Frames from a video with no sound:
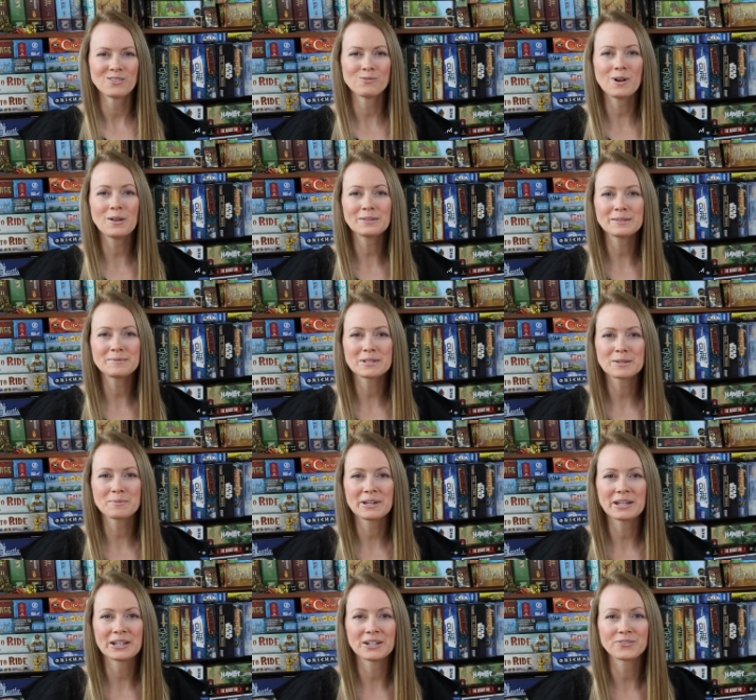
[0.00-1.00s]
Welcome to
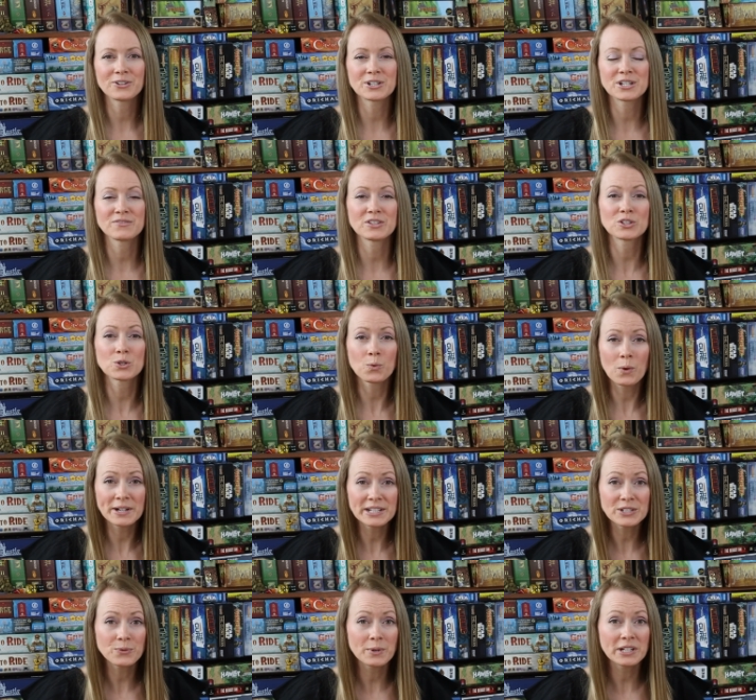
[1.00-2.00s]
my coverage of the
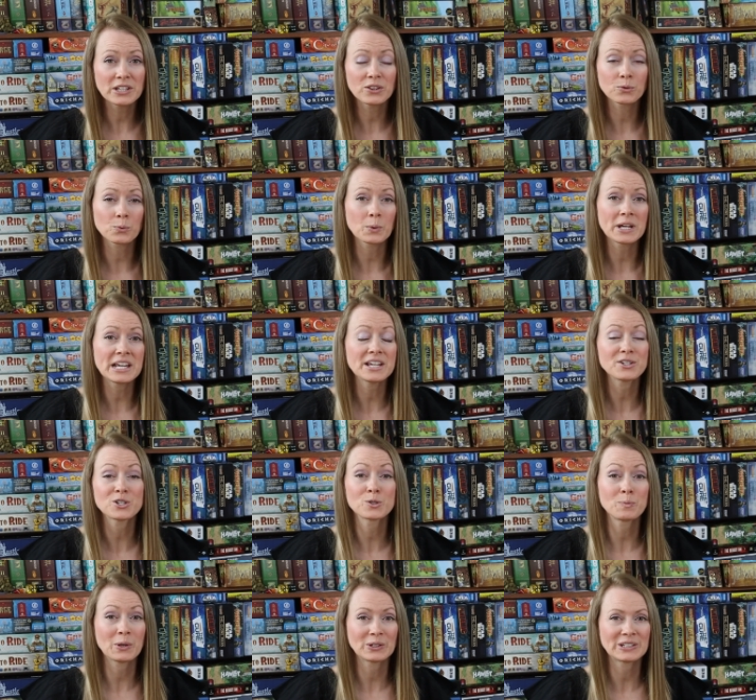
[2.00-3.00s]
twenty twenty-three
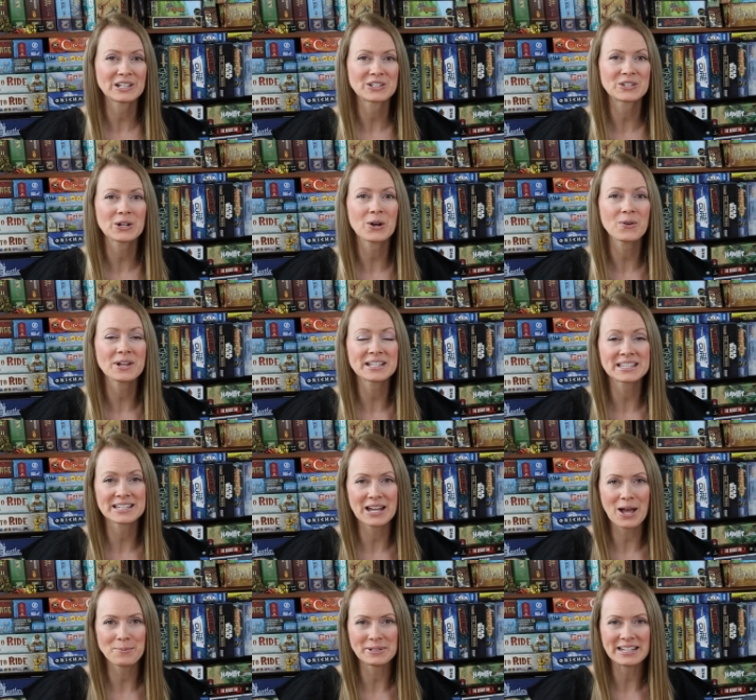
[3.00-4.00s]
Spiel des Jahres
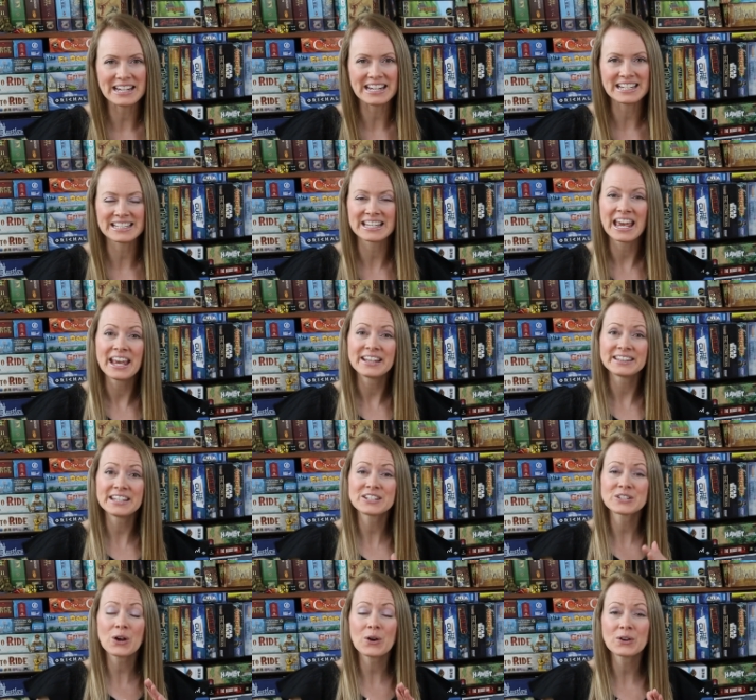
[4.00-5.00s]
nominees.
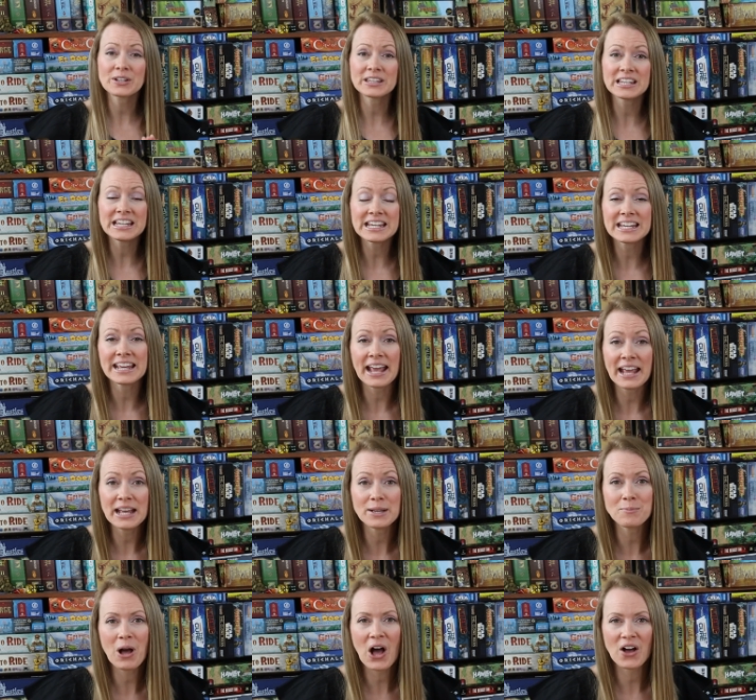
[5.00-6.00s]
These are the
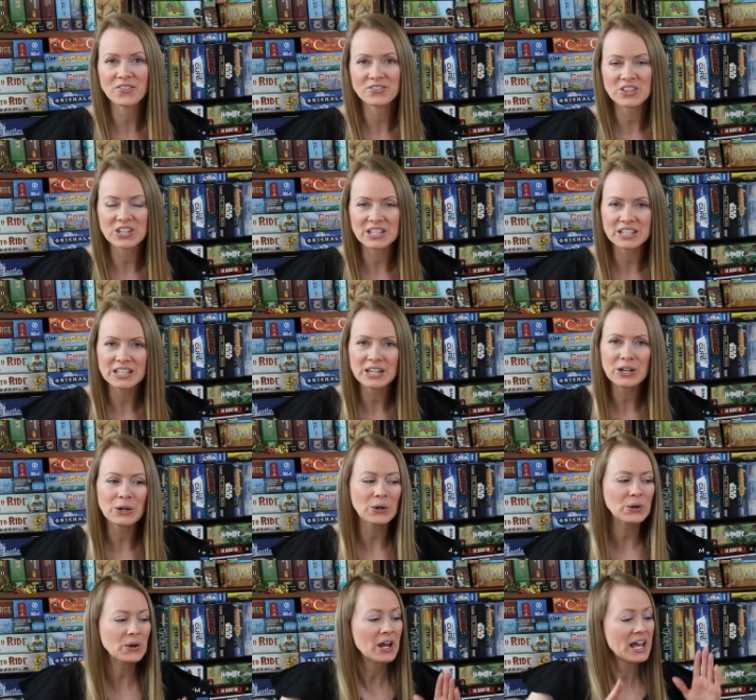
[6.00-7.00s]
Game of the
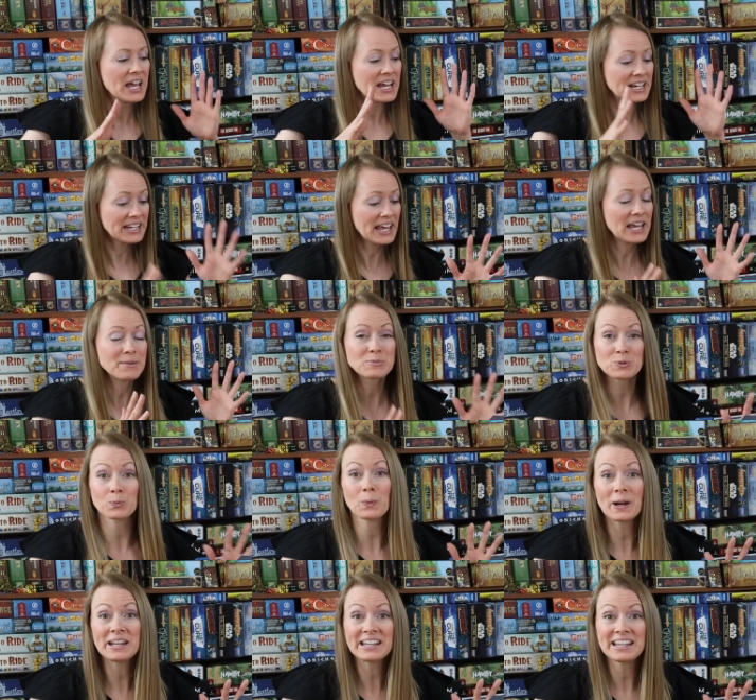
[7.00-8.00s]
Year games
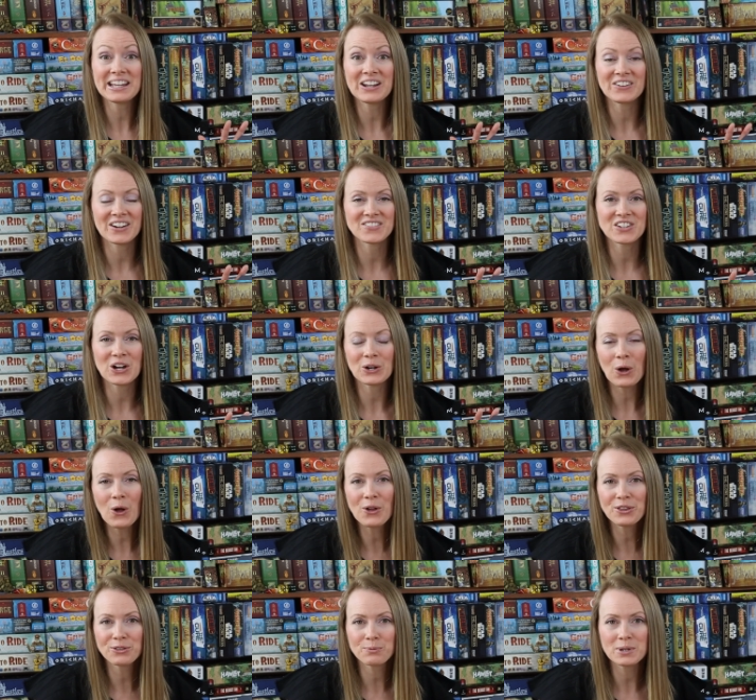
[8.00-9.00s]
right here. I've got
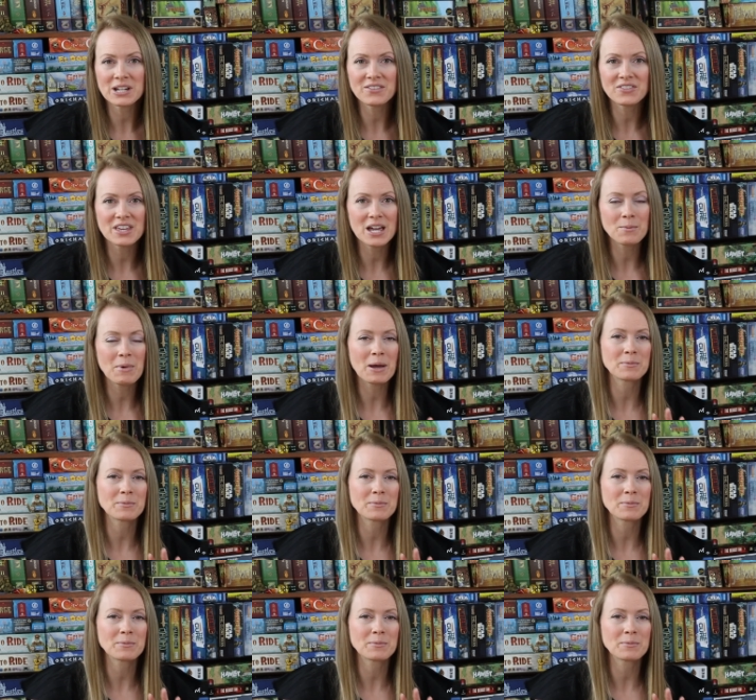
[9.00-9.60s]
all three of them.